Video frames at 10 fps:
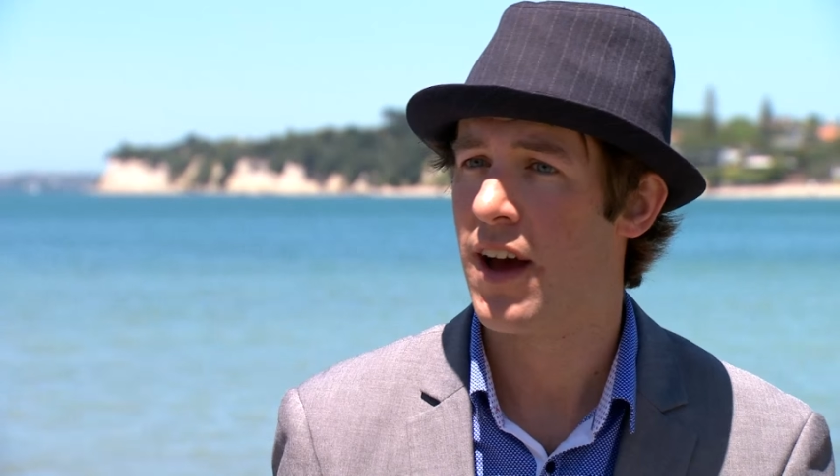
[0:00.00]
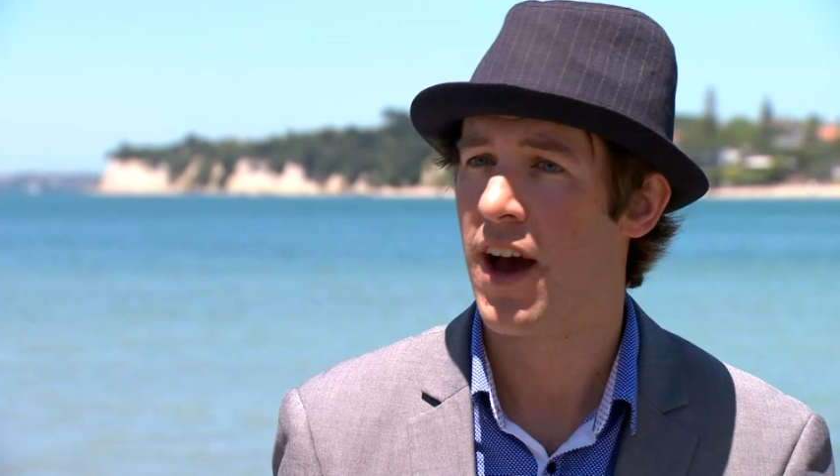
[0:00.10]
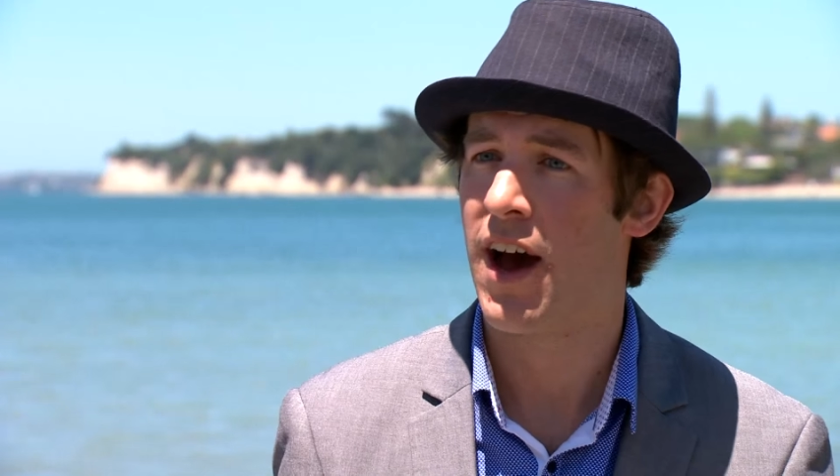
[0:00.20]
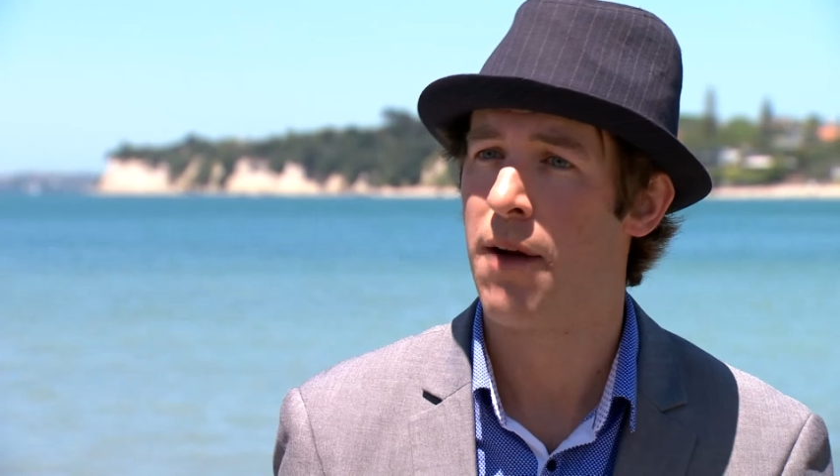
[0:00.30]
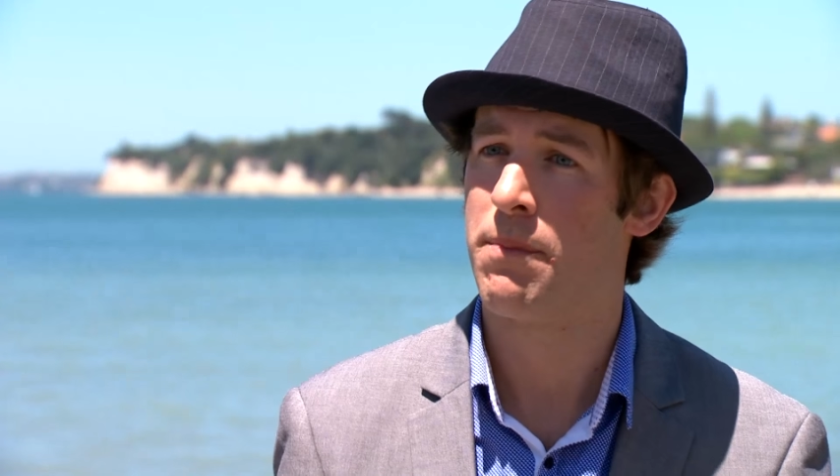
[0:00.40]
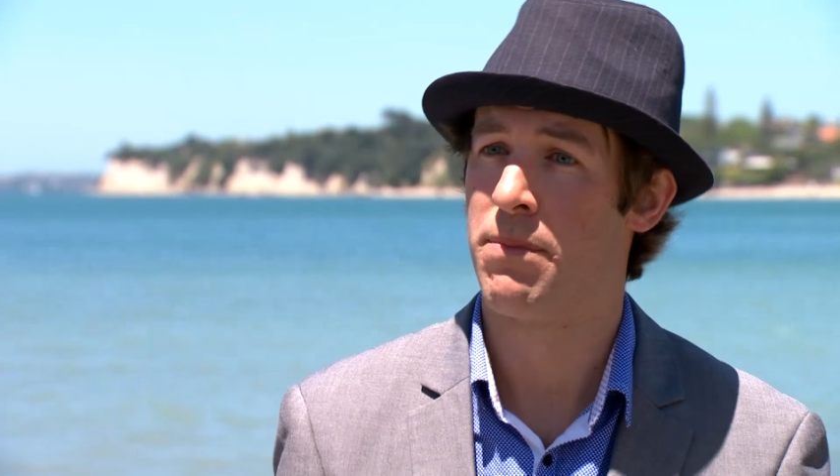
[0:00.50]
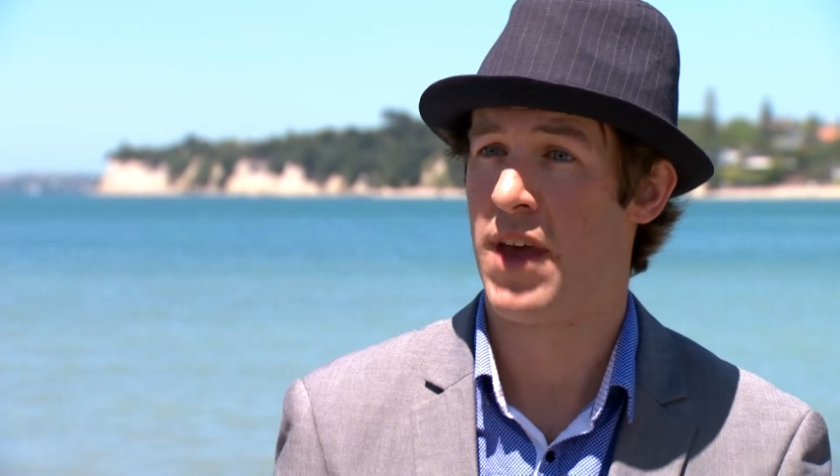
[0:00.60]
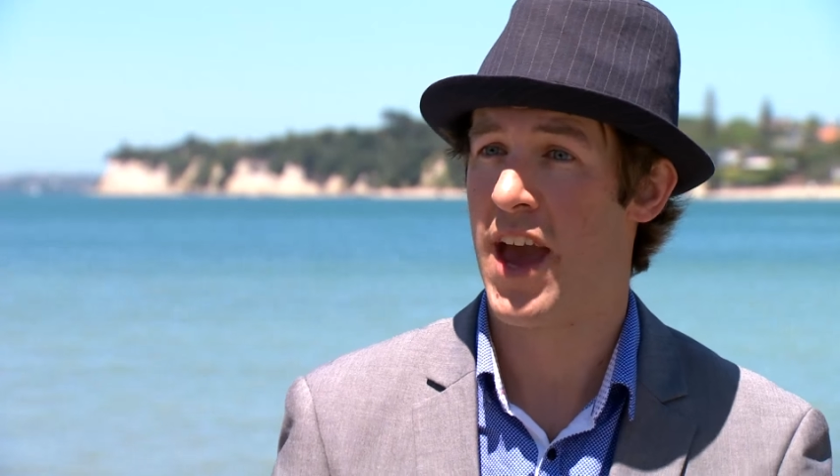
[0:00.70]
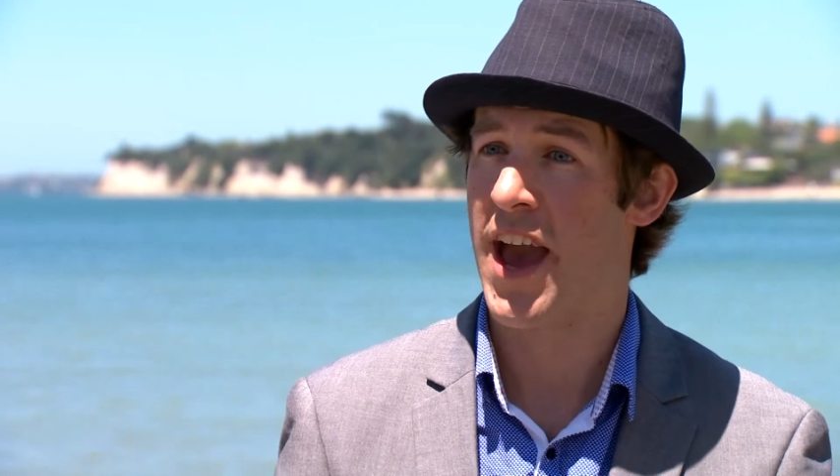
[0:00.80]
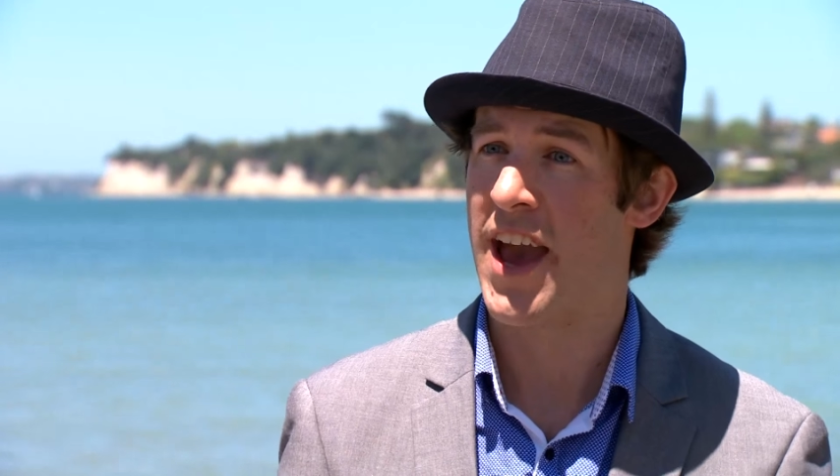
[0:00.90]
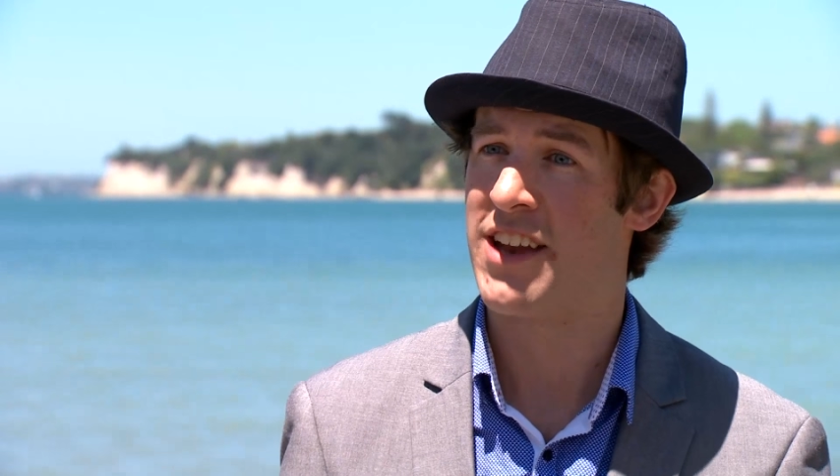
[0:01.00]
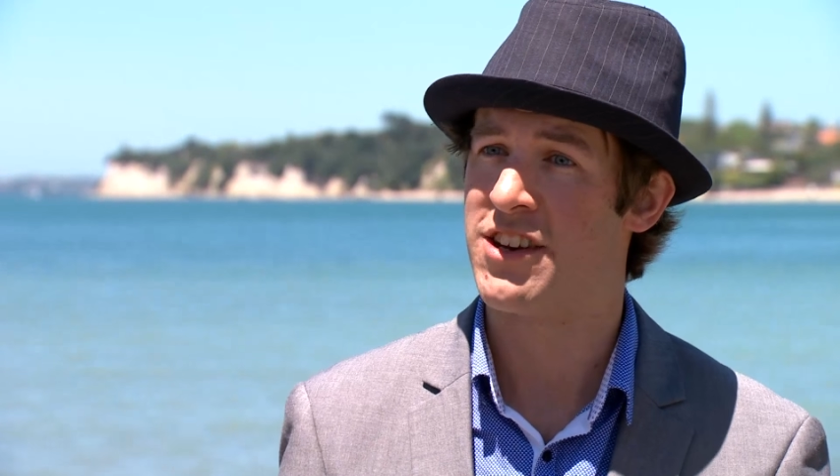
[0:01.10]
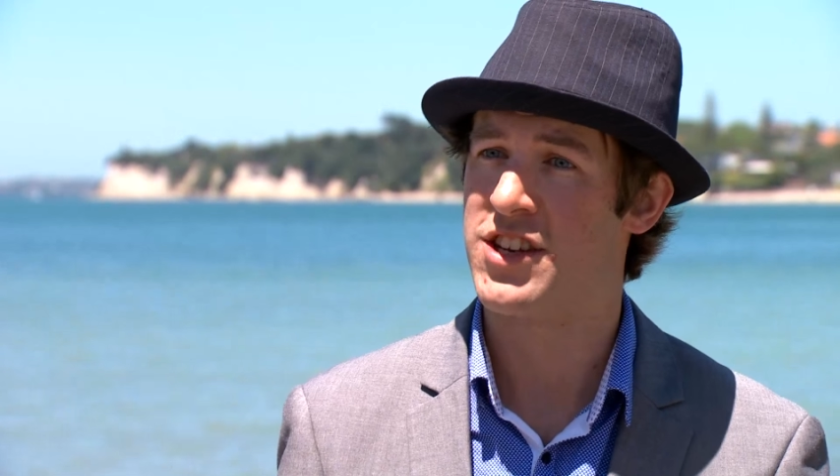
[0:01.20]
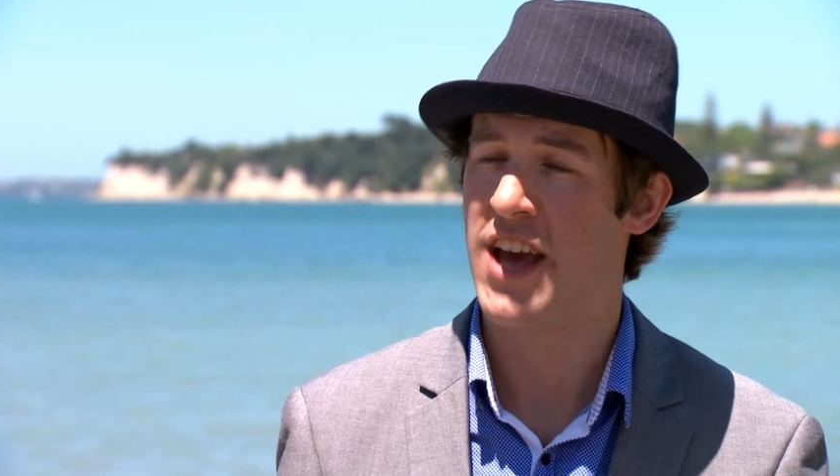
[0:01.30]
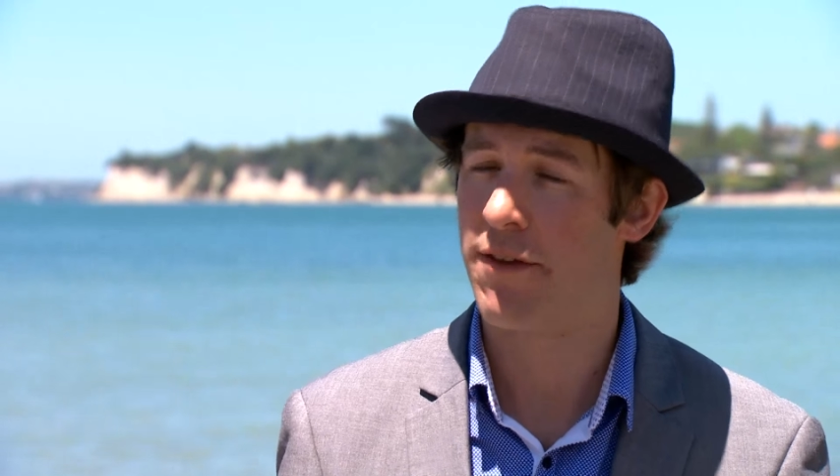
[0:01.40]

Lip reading: and